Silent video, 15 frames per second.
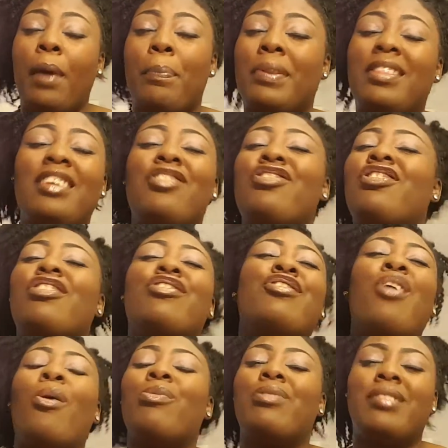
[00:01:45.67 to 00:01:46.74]
but this just
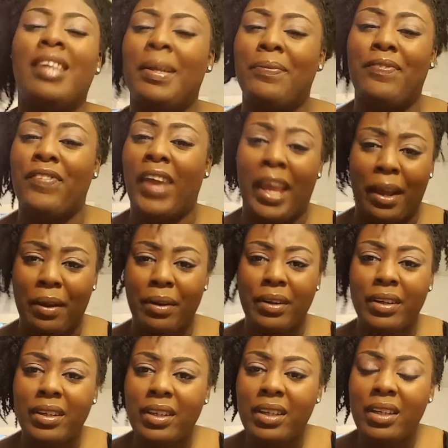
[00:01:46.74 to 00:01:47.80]
don't seem fair.
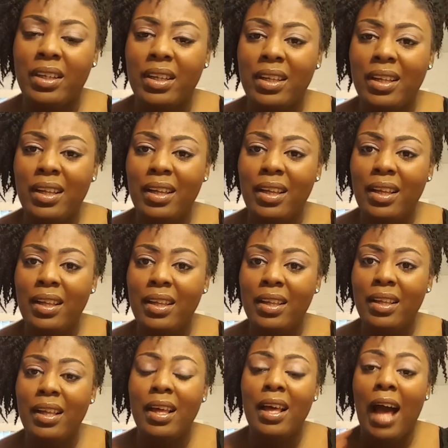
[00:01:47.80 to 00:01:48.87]

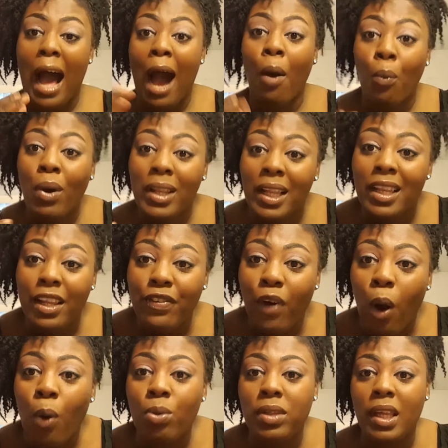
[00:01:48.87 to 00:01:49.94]
I want to live
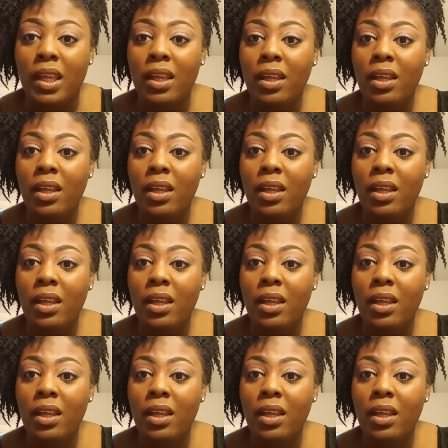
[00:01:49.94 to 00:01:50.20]
holy.